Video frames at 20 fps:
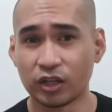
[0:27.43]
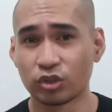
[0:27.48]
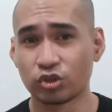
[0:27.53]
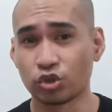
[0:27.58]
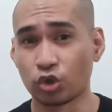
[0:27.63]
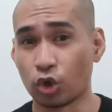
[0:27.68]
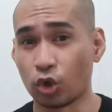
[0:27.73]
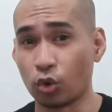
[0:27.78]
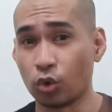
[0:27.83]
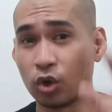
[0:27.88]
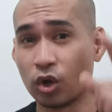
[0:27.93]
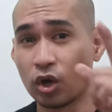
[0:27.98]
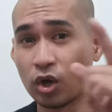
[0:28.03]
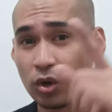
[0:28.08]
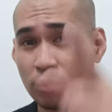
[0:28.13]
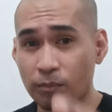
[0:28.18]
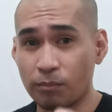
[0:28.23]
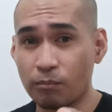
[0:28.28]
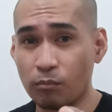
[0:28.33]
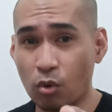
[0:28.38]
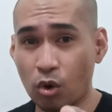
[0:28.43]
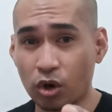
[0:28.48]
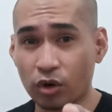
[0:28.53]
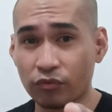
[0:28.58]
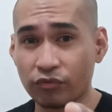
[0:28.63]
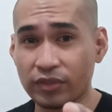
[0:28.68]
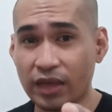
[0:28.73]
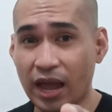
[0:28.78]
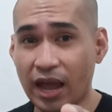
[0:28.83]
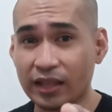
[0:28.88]
So,
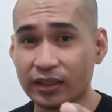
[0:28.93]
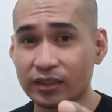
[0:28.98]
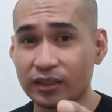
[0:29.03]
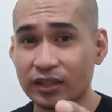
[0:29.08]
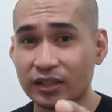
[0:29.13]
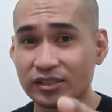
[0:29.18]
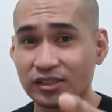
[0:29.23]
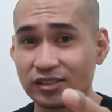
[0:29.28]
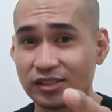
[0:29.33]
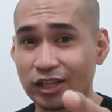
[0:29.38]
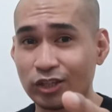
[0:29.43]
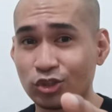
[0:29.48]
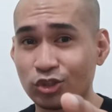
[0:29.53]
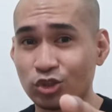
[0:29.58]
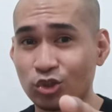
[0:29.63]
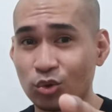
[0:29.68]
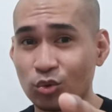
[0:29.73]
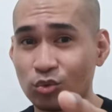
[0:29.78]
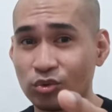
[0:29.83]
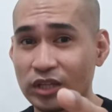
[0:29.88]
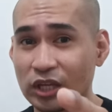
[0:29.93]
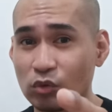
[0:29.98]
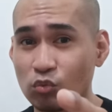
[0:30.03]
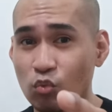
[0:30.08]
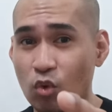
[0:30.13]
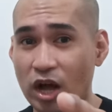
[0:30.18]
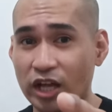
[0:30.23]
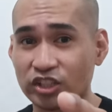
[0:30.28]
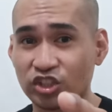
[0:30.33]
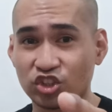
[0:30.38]
more of that, stay tuned
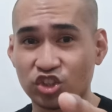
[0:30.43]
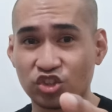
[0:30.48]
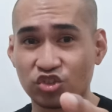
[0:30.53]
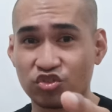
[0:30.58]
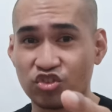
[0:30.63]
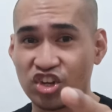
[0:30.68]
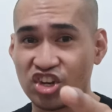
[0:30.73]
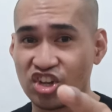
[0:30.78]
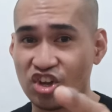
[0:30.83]
and watch this